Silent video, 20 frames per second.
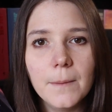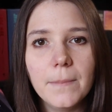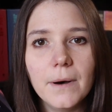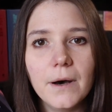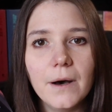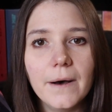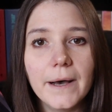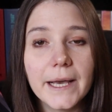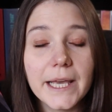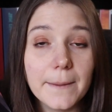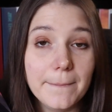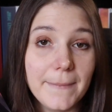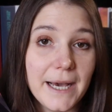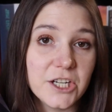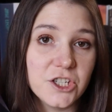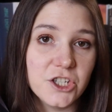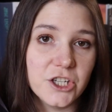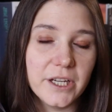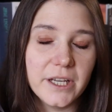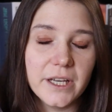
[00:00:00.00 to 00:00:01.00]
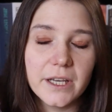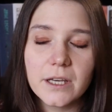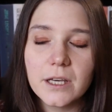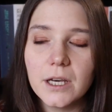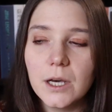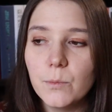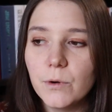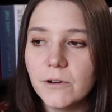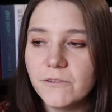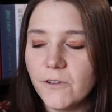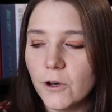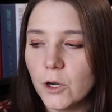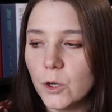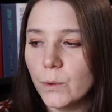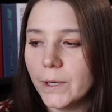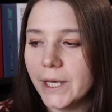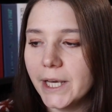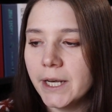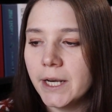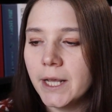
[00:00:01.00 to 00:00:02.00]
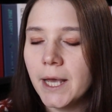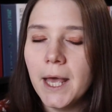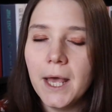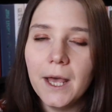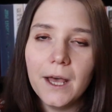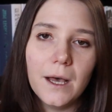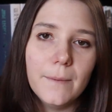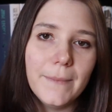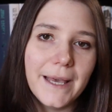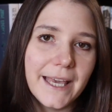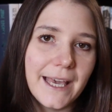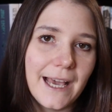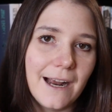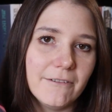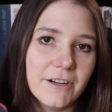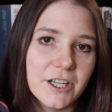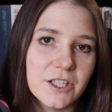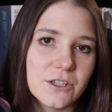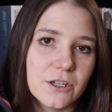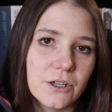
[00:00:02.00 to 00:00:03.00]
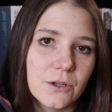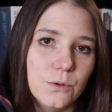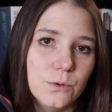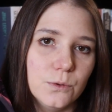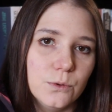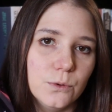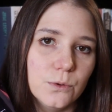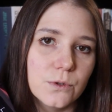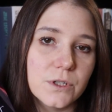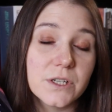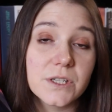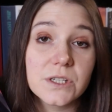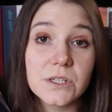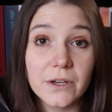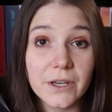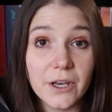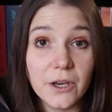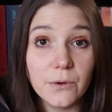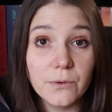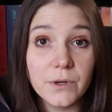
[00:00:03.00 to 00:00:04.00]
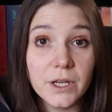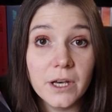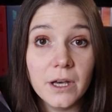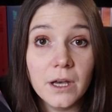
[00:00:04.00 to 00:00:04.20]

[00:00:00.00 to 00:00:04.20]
by magic, and we're following a main character called Siona,